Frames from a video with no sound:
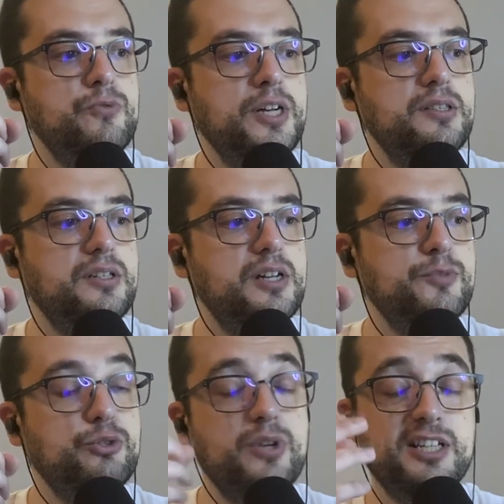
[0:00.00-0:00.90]
it
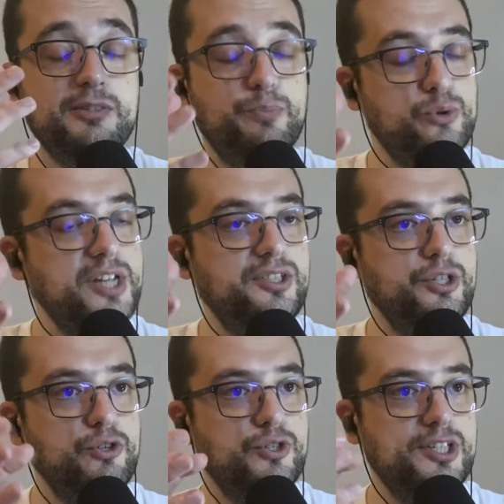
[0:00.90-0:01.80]
comes to
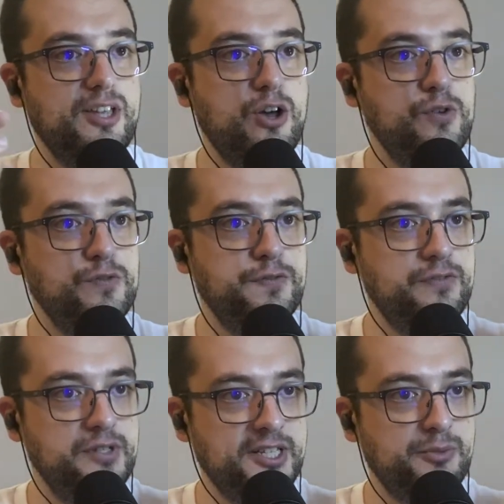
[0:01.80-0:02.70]
expressing yourself,
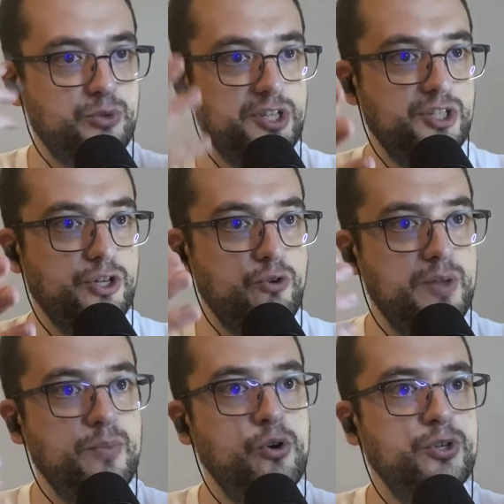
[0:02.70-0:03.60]
expressing your
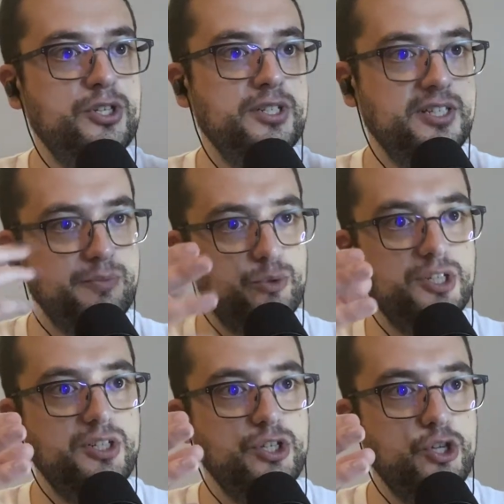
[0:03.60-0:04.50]
emotion,
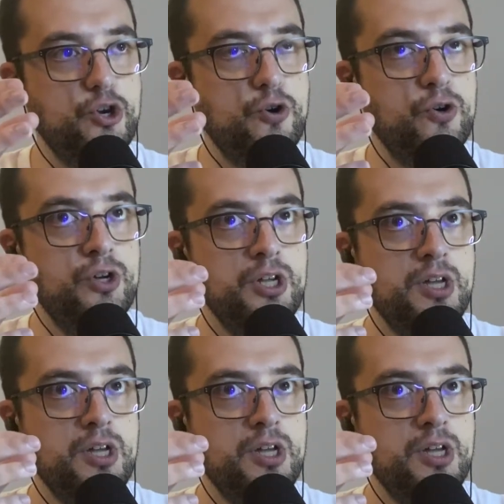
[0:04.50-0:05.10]
expressing your